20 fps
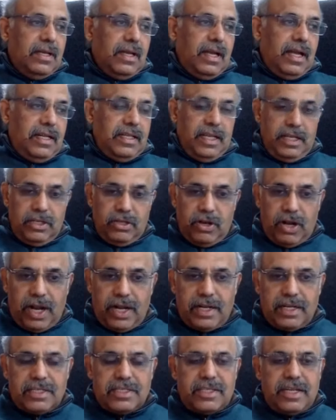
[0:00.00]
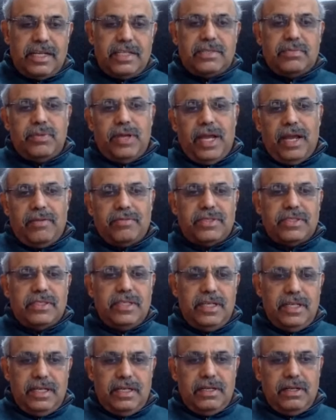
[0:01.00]
And then United States, we have
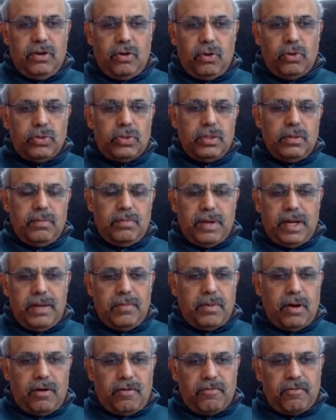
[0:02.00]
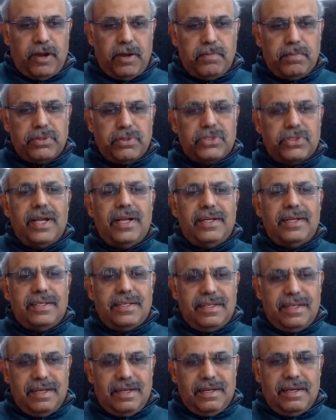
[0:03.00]
seen growth by about 5%
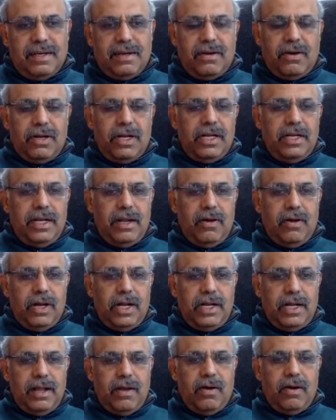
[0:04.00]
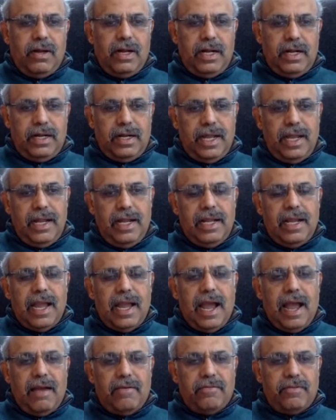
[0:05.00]
on a daily
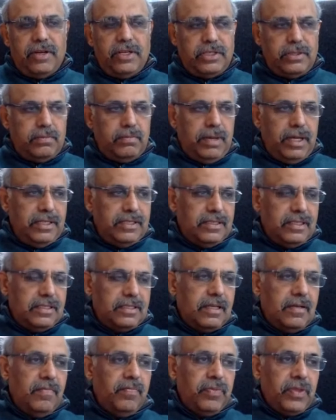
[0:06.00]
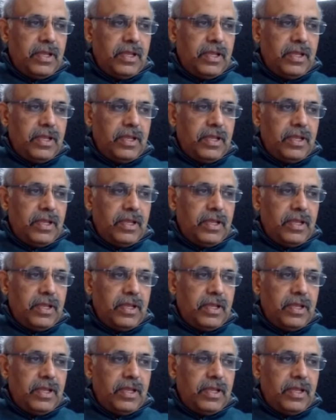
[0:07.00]
average basis,